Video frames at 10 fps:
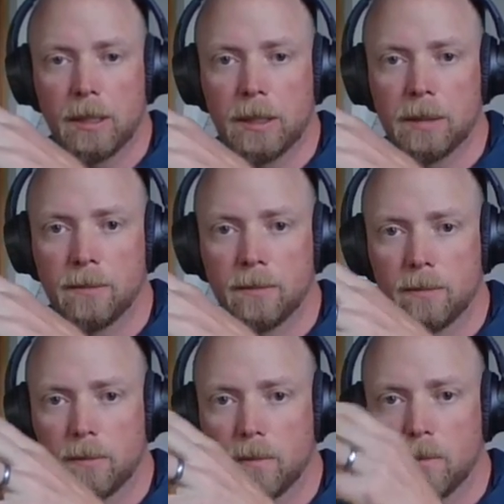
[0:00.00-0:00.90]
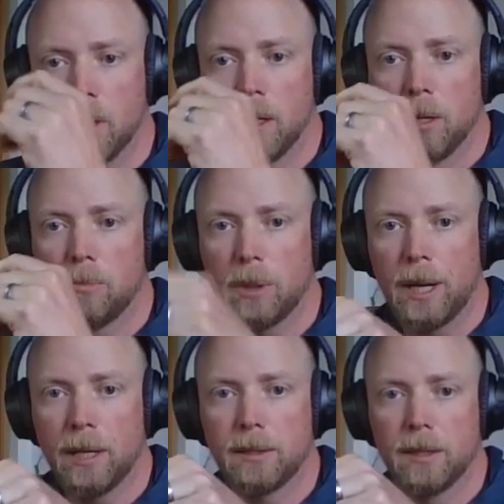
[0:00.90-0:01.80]
Um,
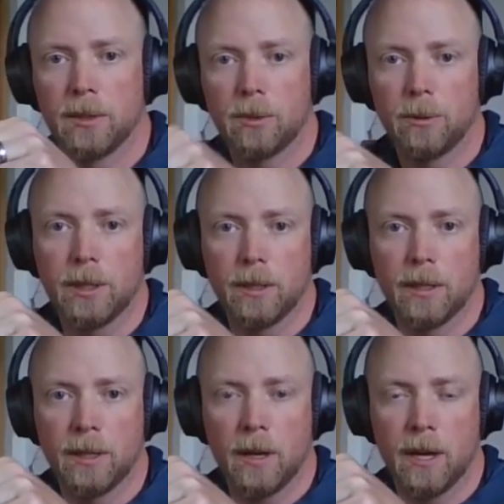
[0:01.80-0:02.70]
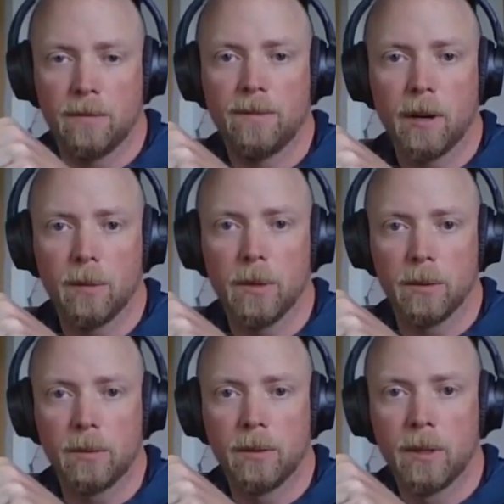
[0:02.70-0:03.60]
plants excrete a, a pheromone